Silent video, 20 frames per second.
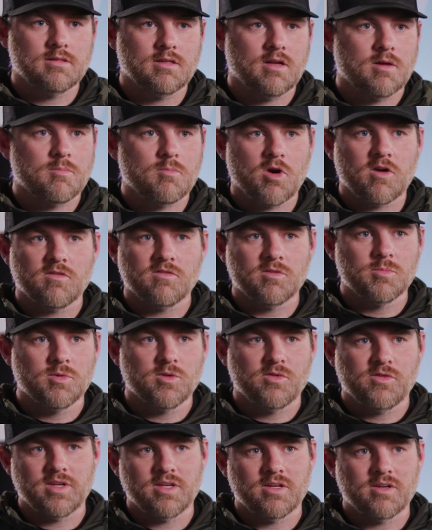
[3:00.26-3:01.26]
a, a Marvel
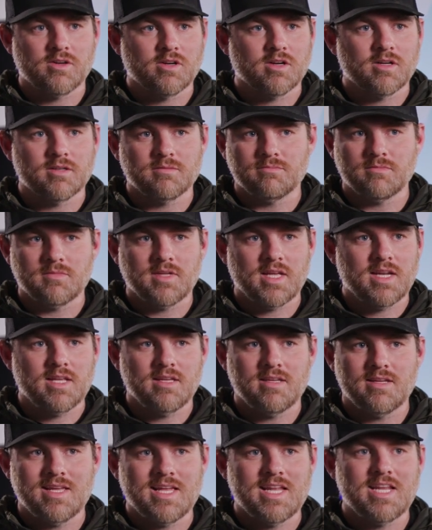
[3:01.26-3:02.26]
movie or
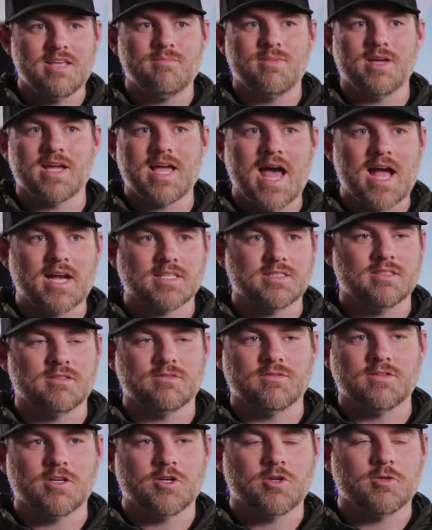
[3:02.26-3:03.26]
any any big action
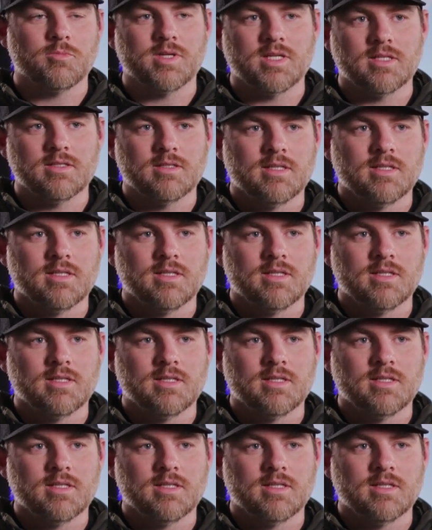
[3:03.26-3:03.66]
film and